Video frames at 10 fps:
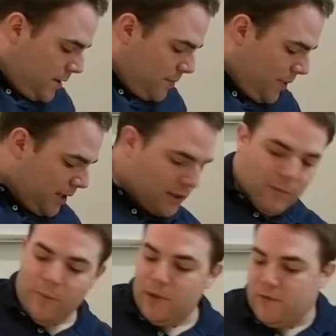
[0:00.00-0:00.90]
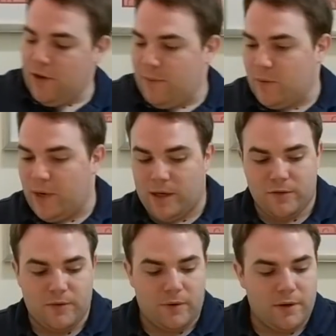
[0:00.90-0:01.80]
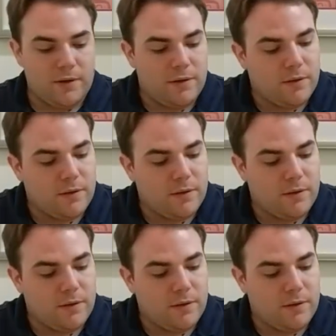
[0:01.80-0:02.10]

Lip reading: But the moment you've all been waiting for,